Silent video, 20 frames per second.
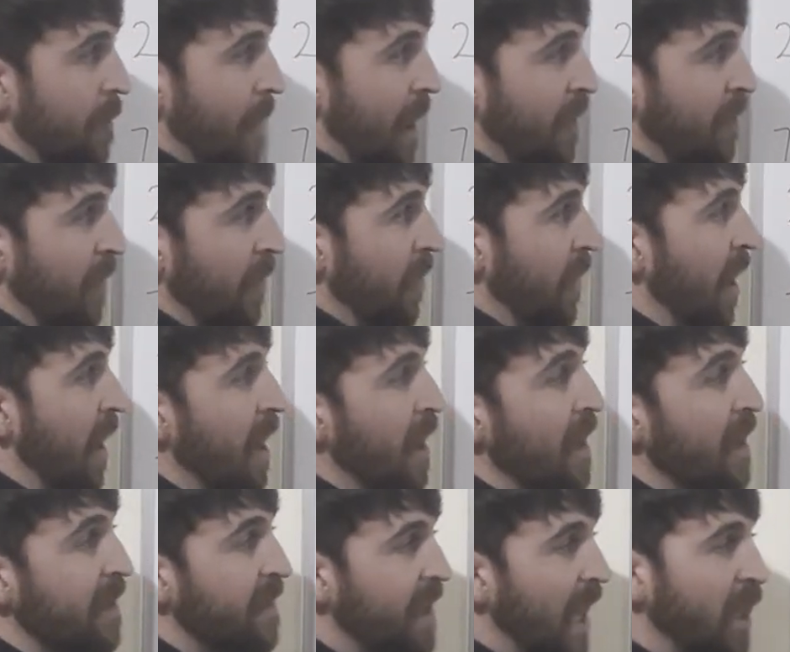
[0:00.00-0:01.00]
method there,
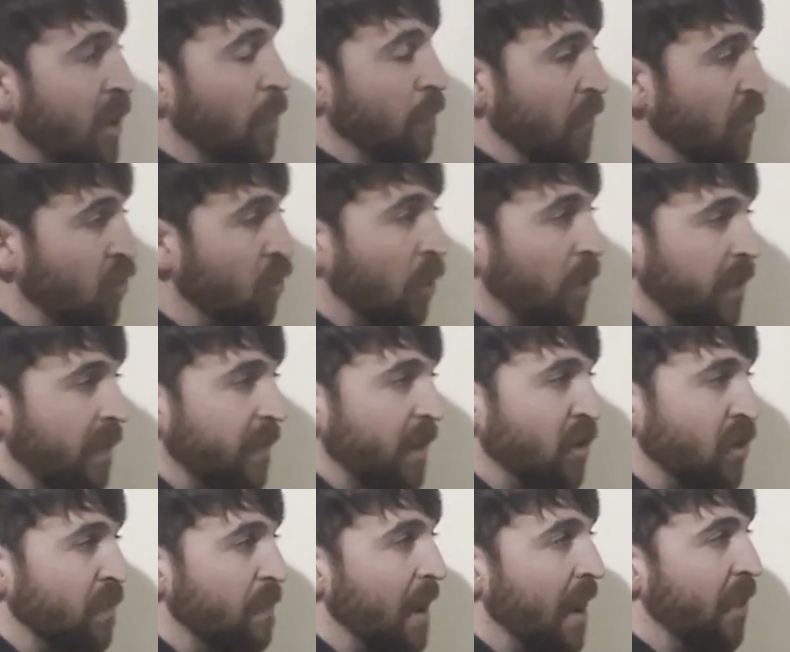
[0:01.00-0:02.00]
set up your short
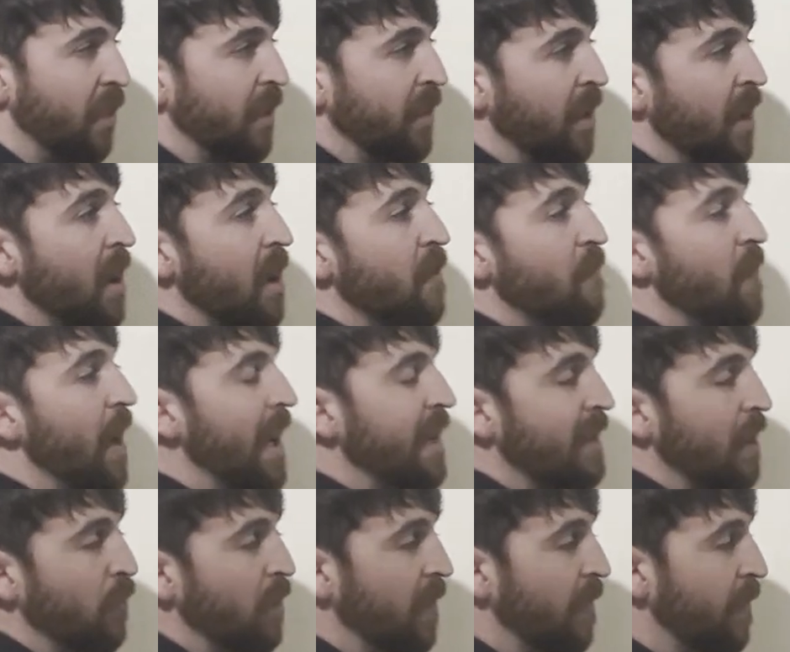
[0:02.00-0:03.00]
division method, write
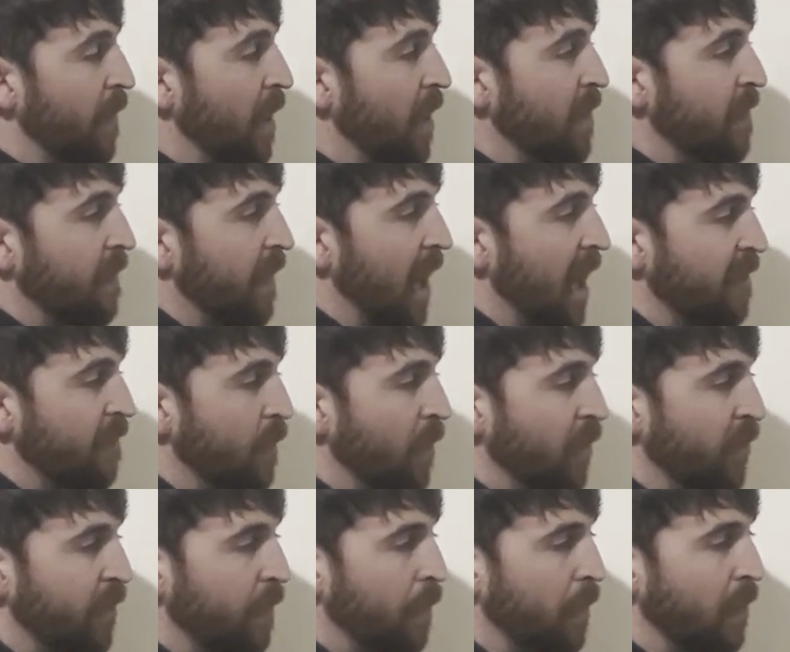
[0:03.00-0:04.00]
out your first 5
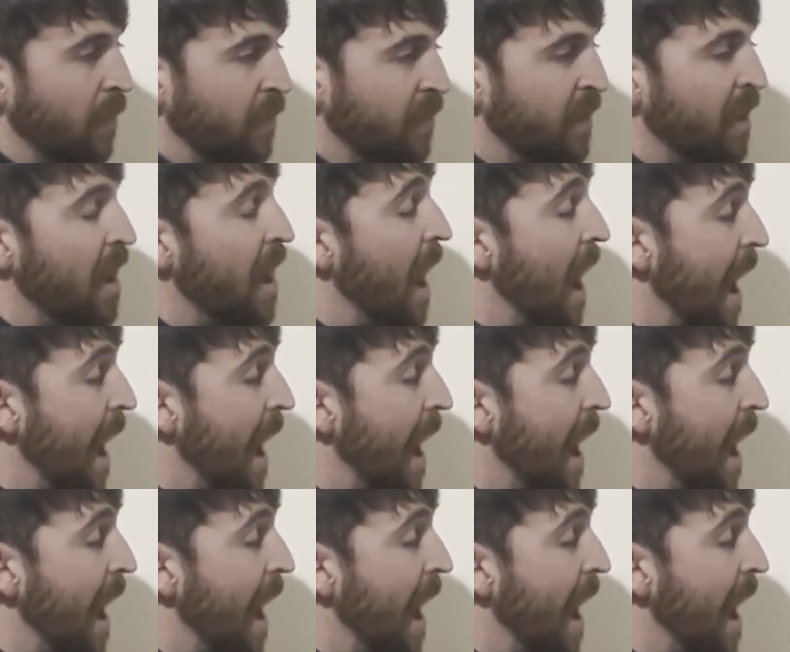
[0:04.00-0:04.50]
multiples,